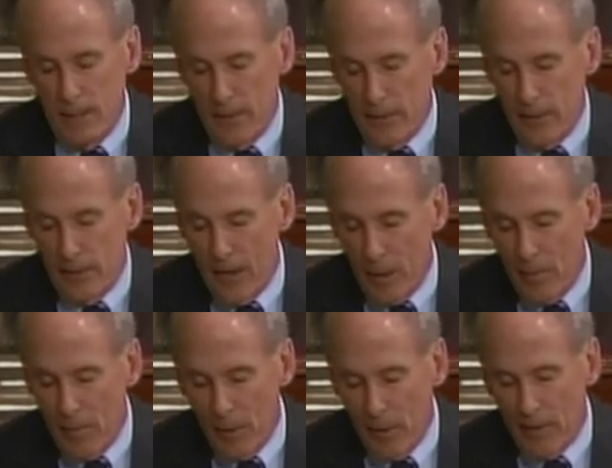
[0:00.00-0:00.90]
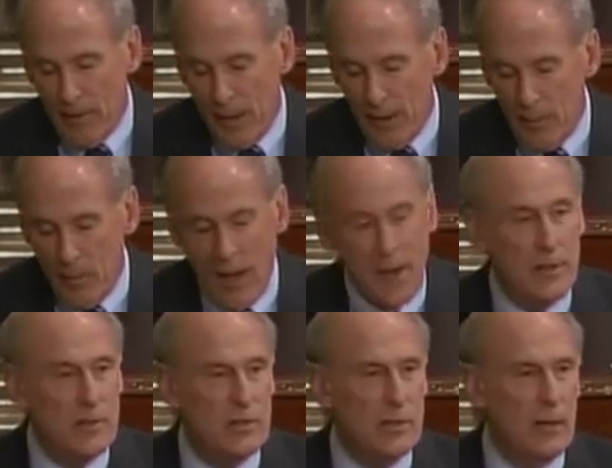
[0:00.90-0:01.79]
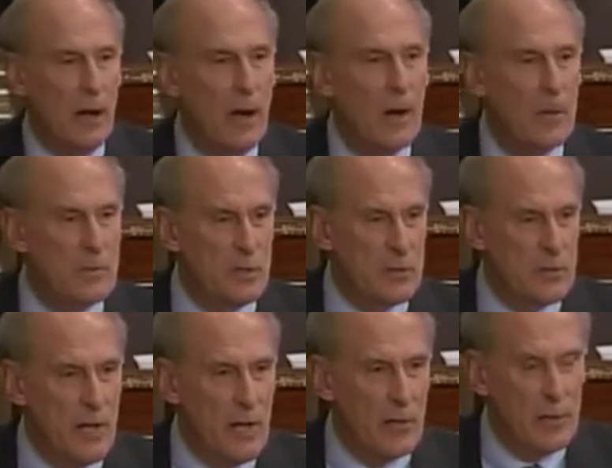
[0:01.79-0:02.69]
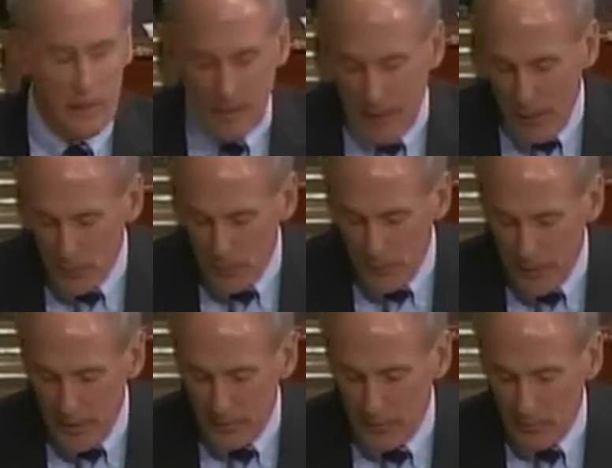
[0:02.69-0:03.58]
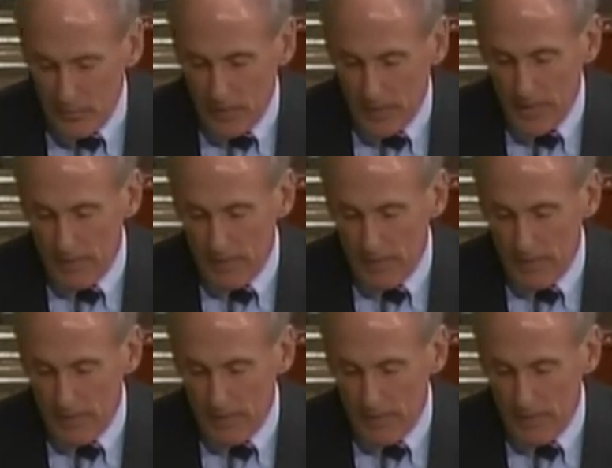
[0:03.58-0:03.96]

They are now bearing down upon us, and alarms are sounding louder than ever.